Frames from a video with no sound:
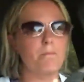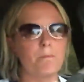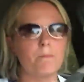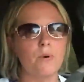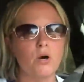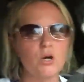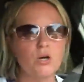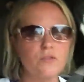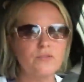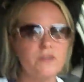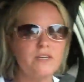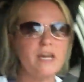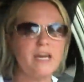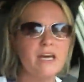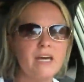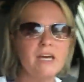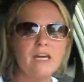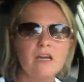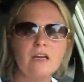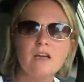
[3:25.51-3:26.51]

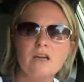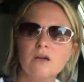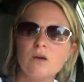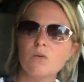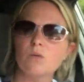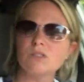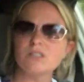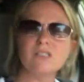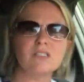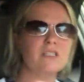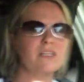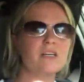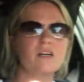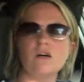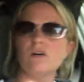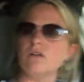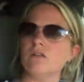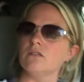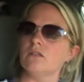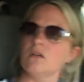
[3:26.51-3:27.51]
birthday, what's this thing
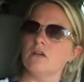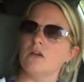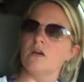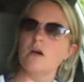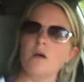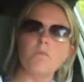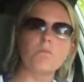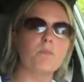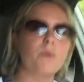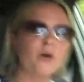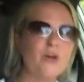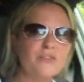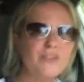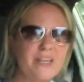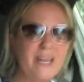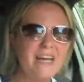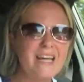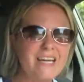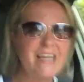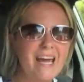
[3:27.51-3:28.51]
called?
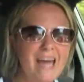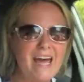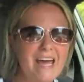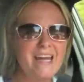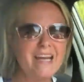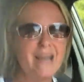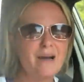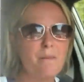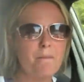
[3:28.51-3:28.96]
Birthday Cake